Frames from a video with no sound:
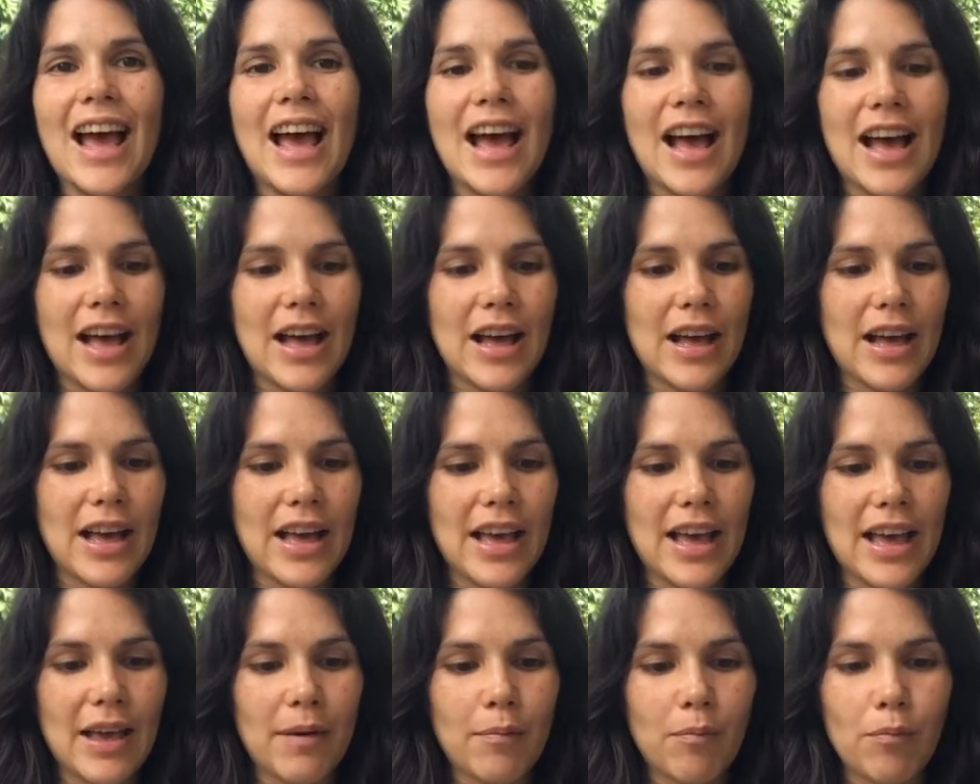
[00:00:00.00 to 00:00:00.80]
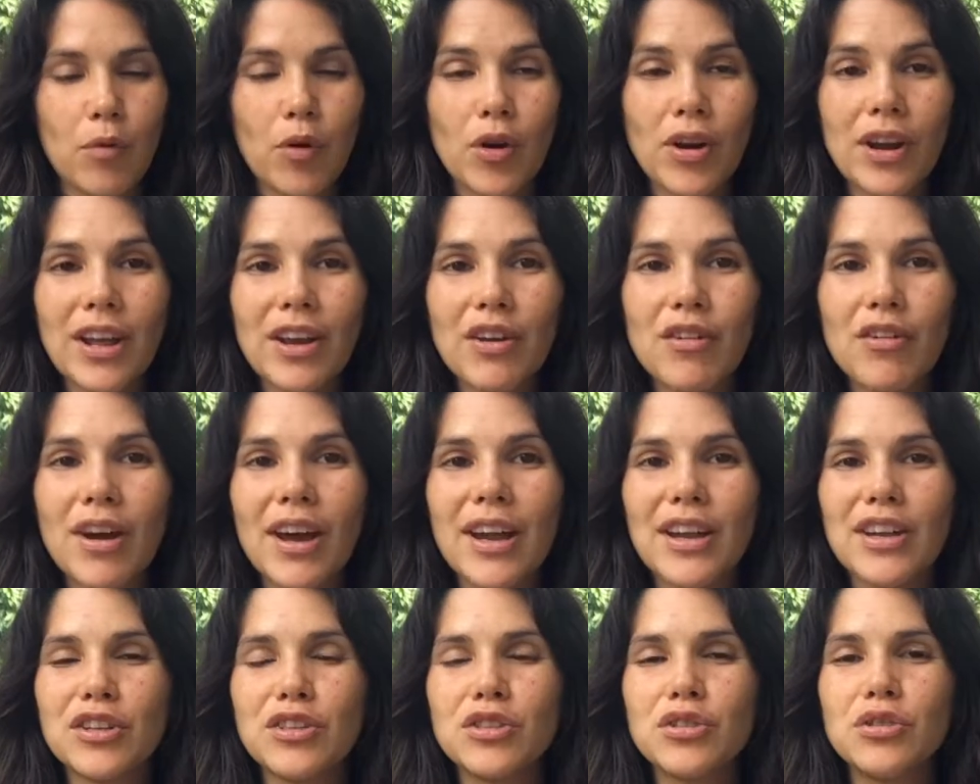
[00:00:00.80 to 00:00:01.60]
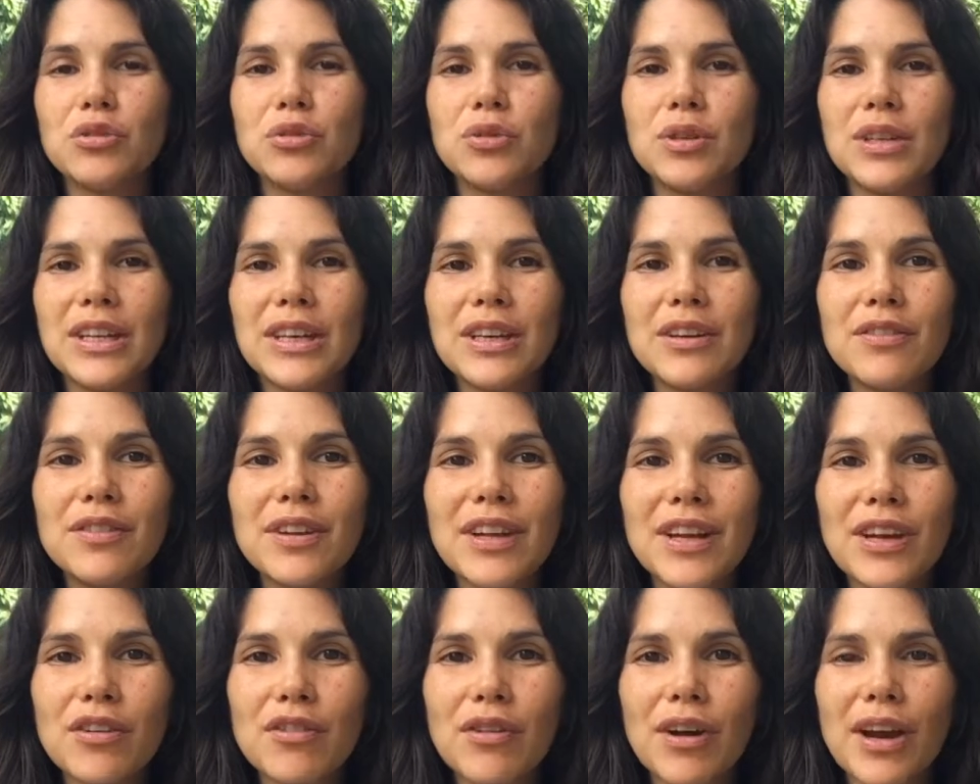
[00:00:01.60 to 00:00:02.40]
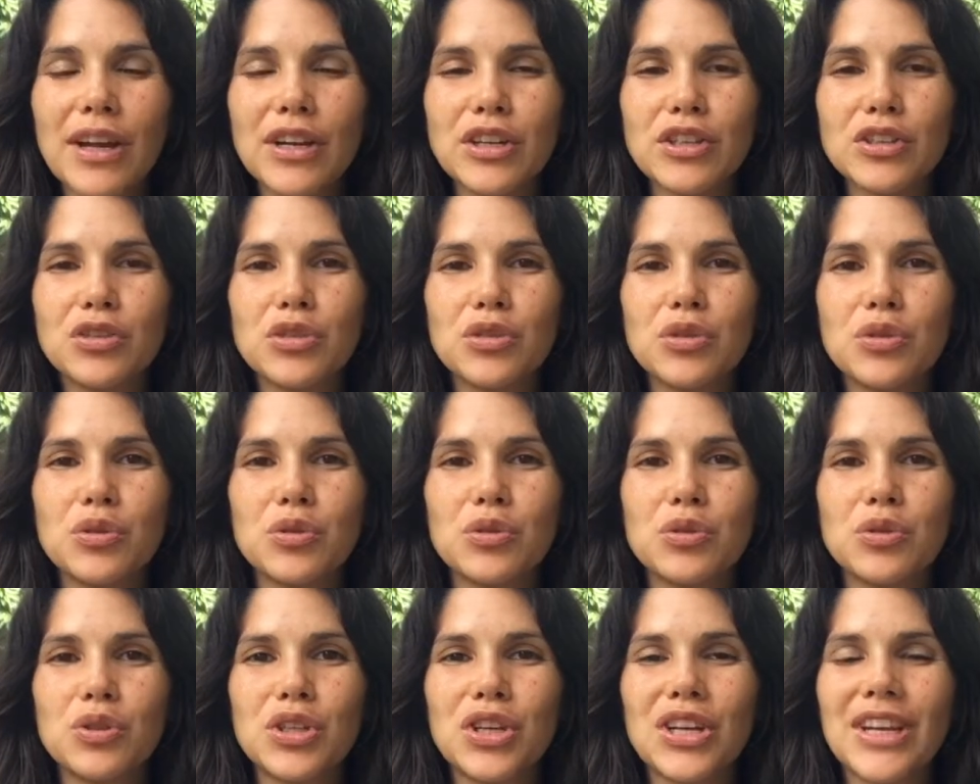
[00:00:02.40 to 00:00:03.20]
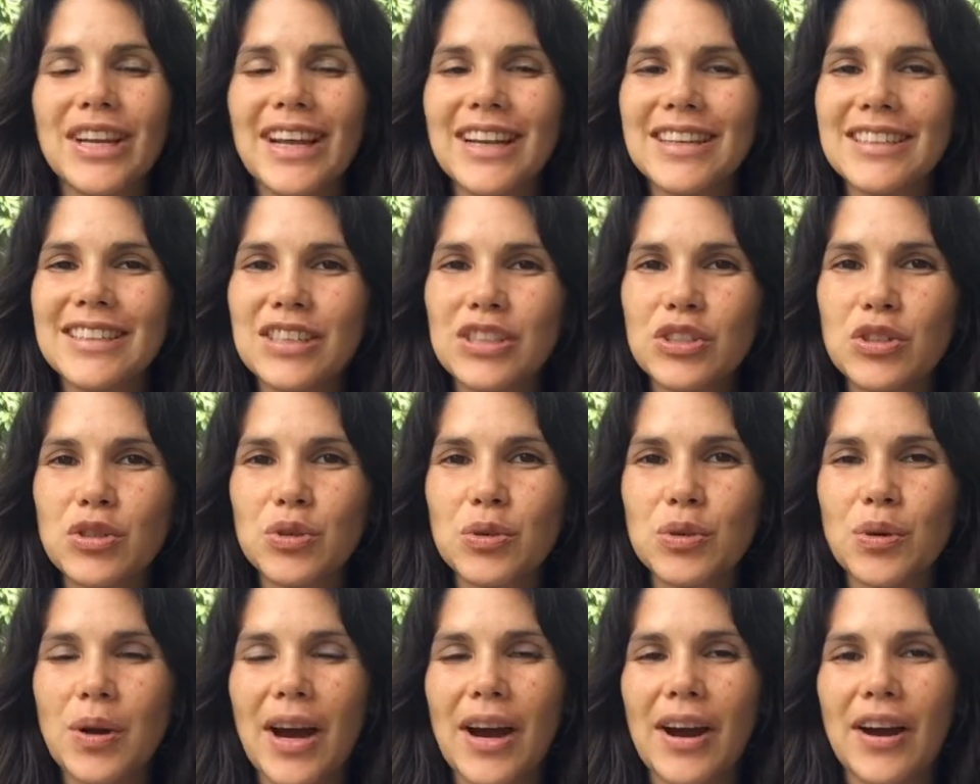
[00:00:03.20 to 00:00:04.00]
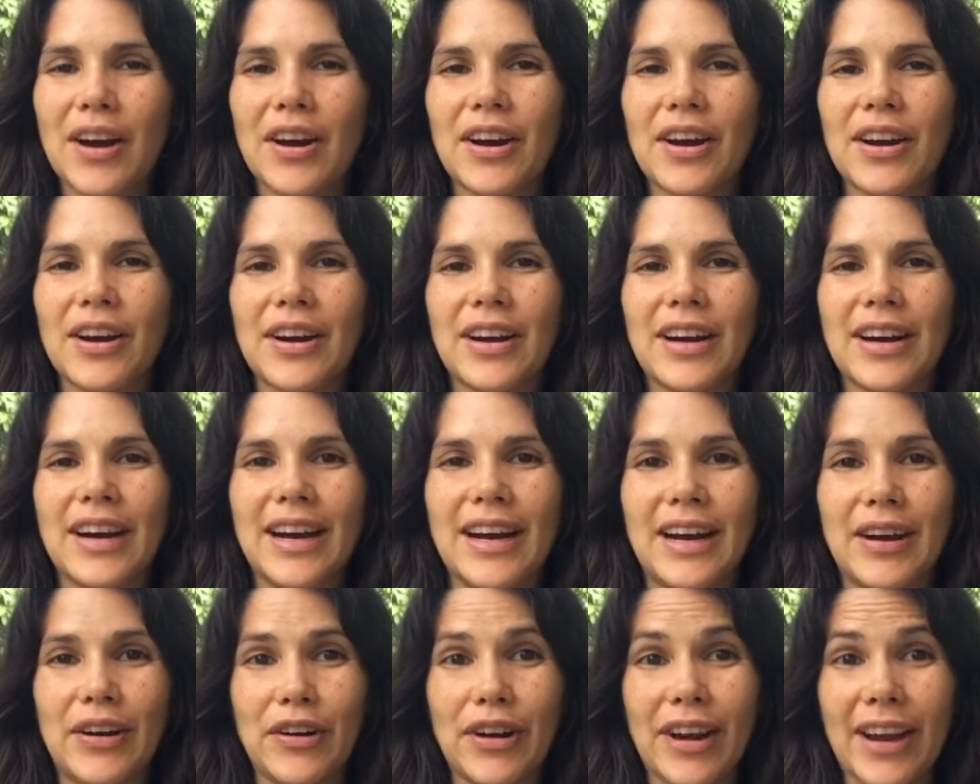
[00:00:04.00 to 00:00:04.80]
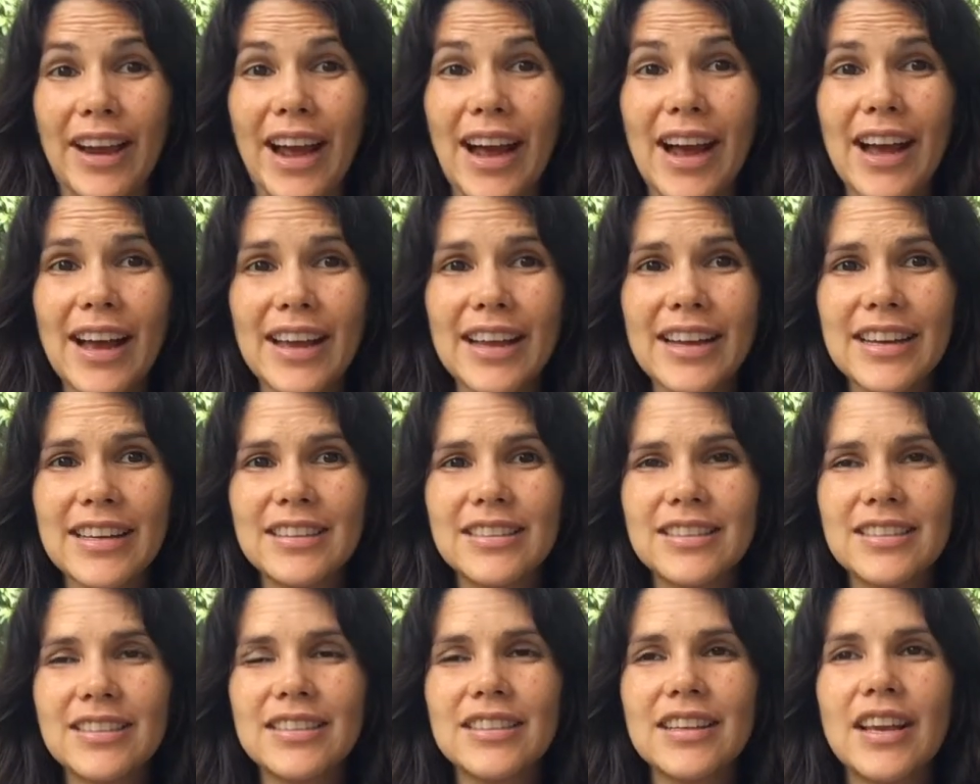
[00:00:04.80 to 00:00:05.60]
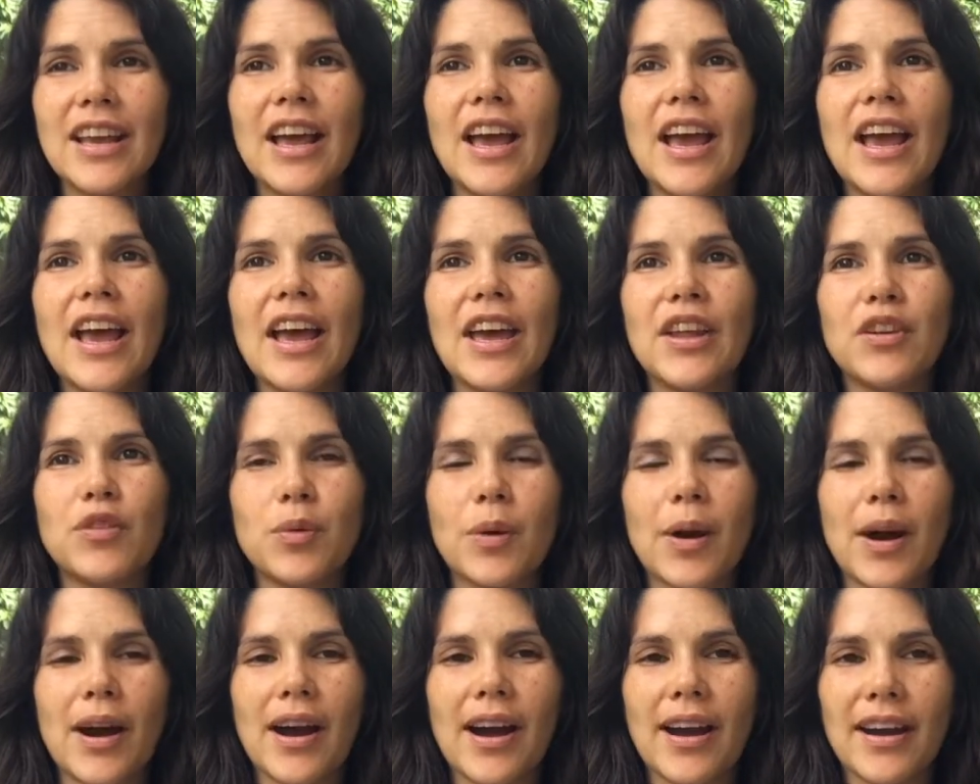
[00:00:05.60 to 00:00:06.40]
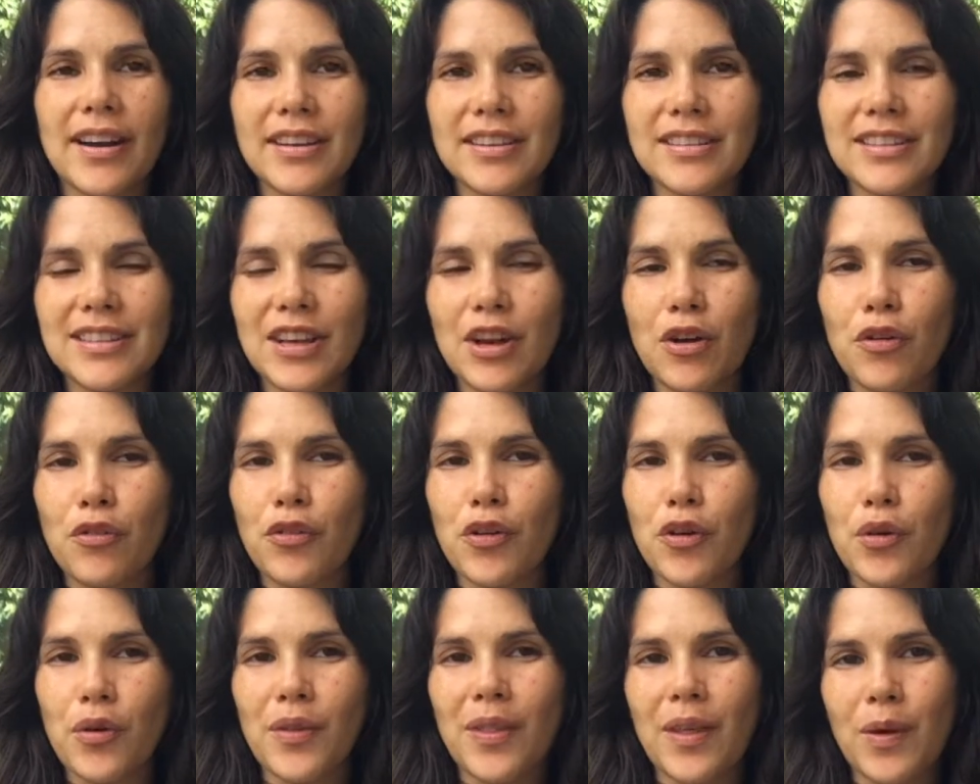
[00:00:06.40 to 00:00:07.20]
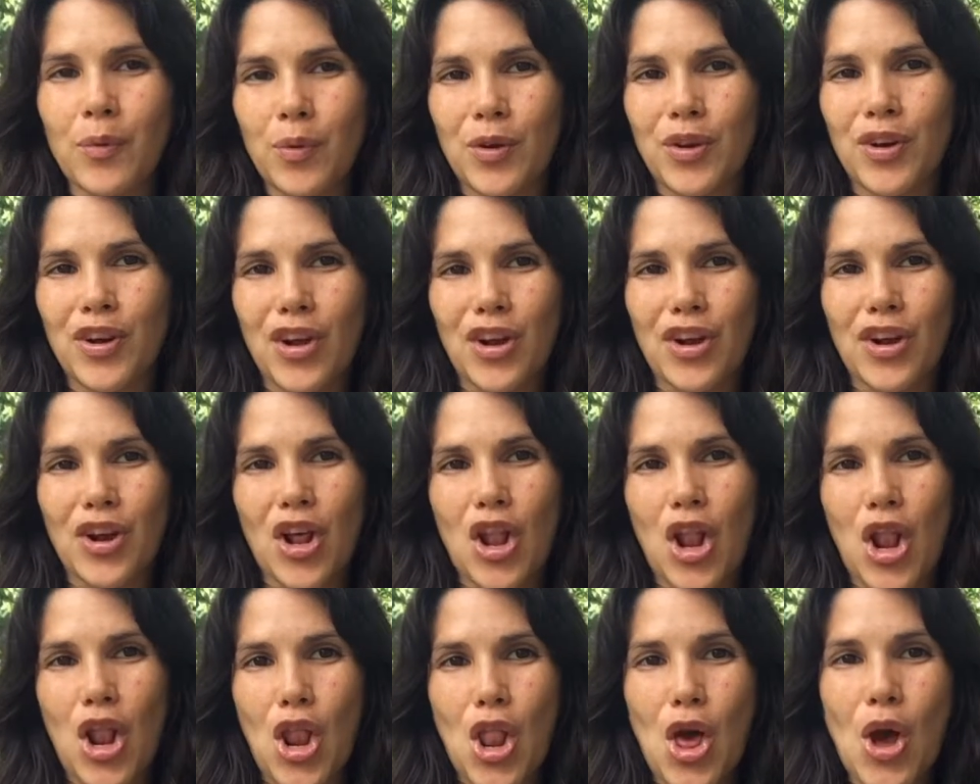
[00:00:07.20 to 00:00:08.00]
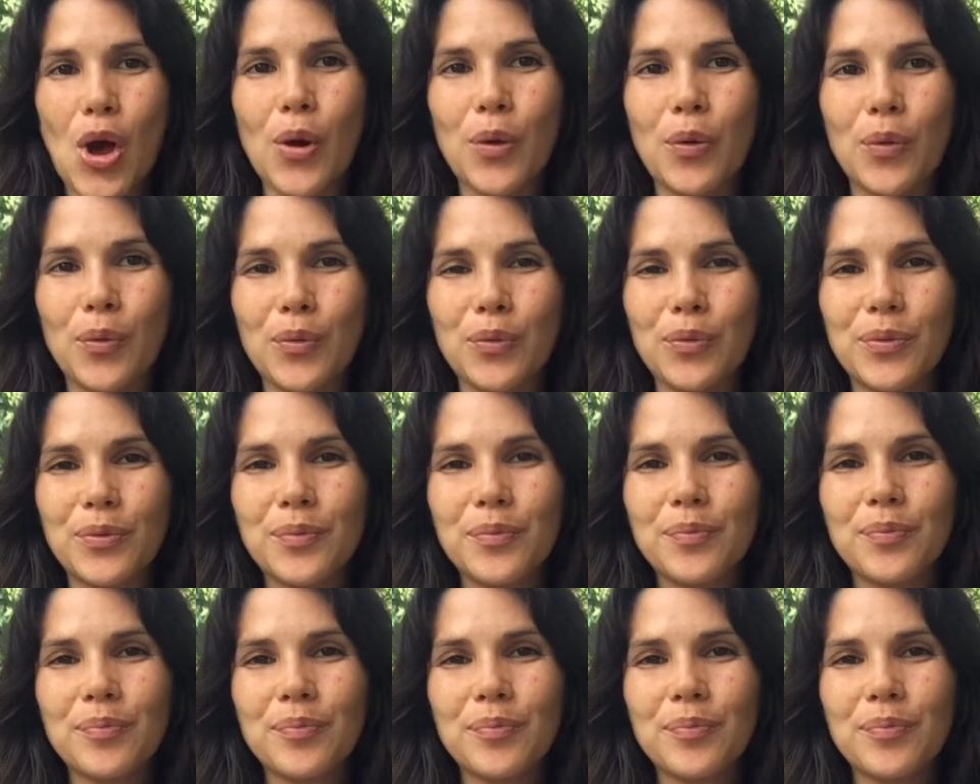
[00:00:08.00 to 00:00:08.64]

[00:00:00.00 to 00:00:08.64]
and morning gratitude, evening gratitude, connecting to our guides and to our higher self, knowing that we're not alone.